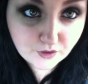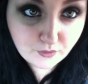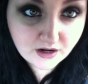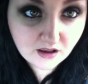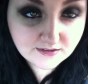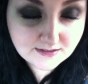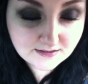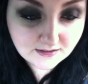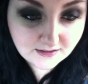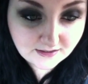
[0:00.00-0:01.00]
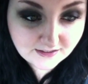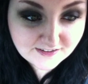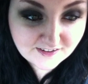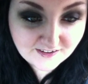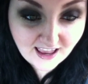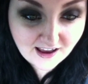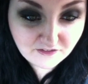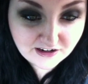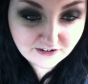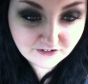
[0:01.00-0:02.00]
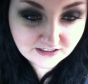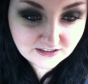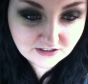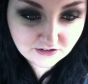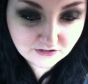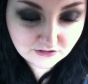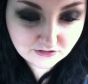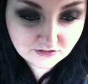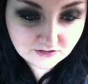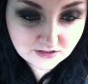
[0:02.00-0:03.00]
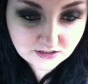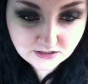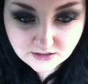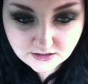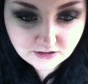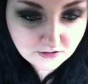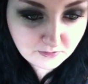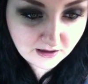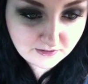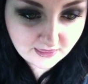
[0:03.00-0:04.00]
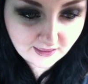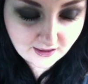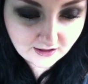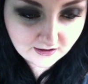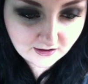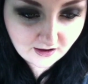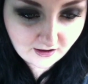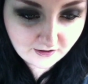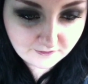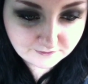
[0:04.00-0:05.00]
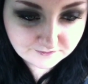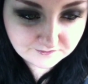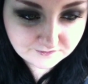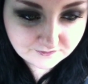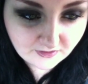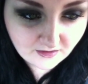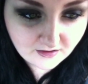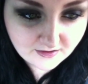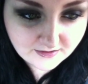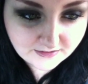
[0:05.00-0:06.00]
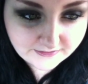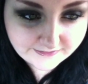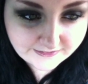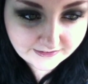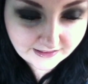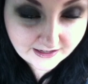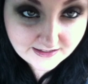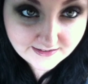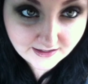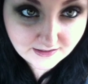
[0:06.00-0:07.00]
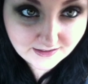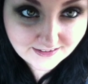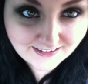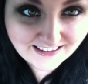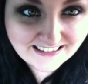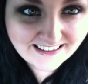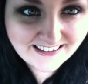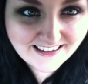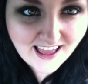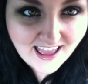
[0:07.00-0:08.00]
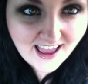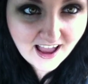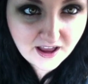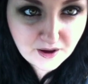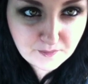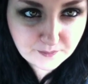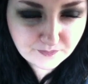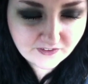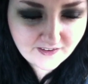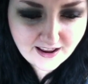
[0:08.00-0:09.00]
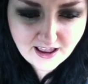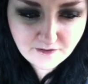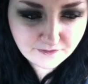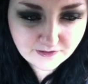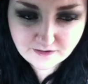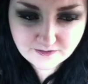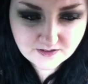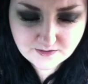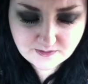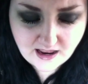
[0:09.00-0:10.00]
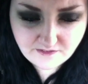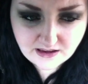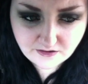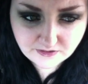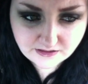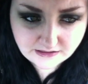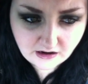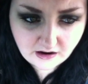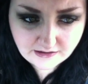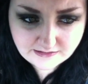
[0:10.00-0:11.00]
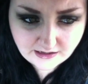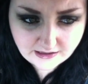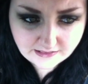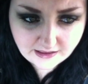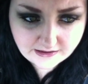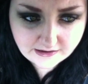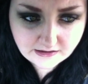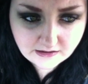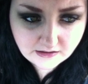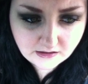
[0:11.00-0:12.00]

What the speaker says: what else? So yeah, we are going to do the baby thing, like I said. Today I've just been having a really odd day, like